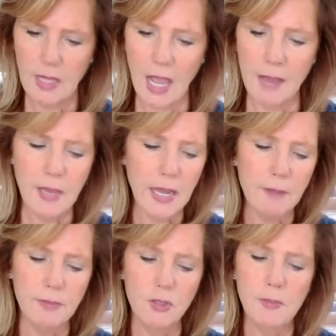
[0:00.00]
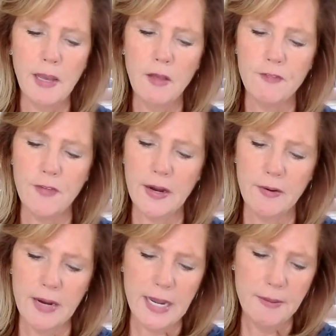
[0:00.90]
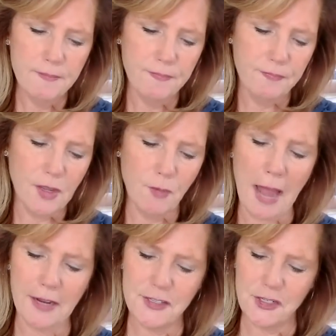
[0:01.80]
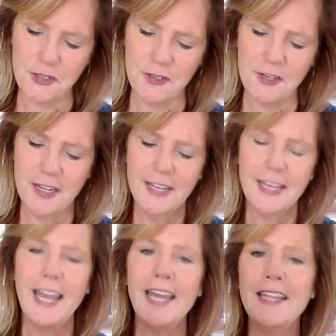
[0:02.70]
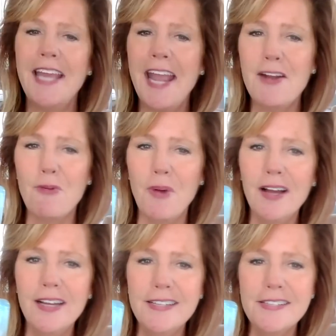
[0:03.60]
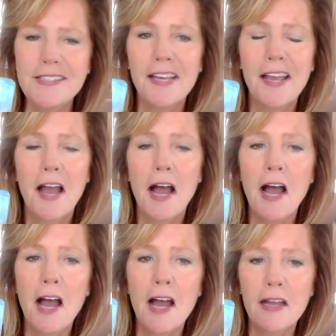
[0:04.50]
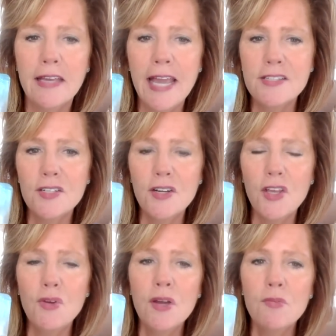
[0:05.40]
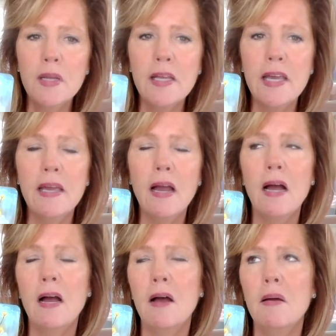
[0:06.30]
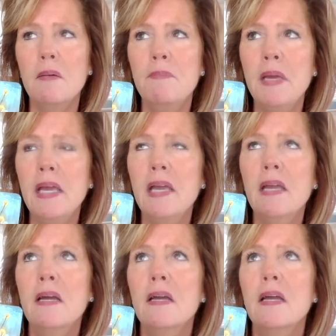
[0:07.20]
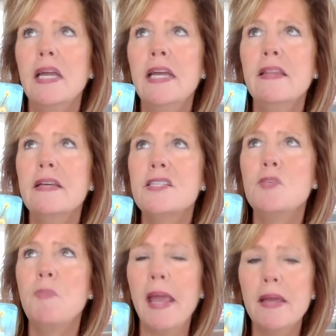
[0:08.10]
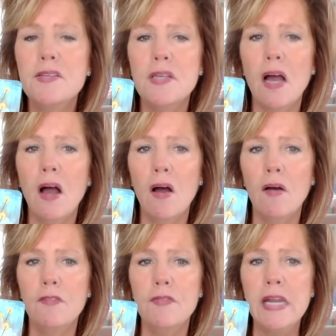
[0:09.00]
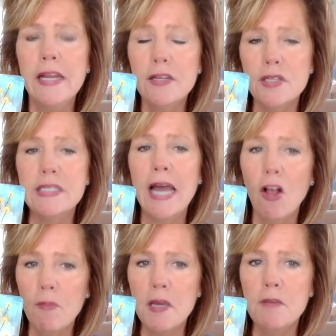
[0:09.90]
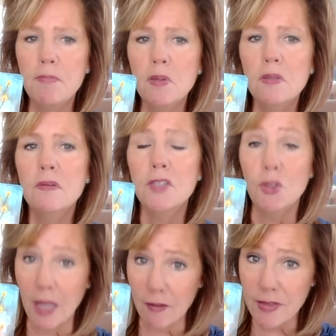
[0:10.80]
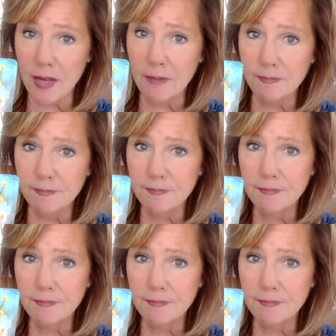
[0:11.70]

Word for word: I'm getting Bluebell Fairy, Gratitude, and the Eight of Wands. Uh, cancer, you could really uh, be in this space of needing to tell people you love them.